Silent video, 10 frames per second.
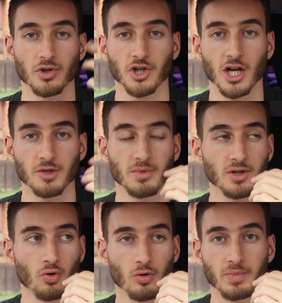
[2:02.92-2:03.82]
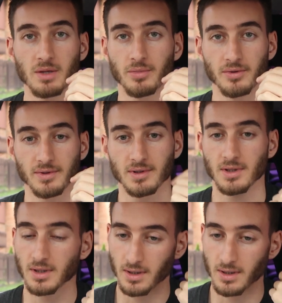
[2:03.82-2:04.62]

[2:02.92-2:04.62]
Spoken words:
judgment or people's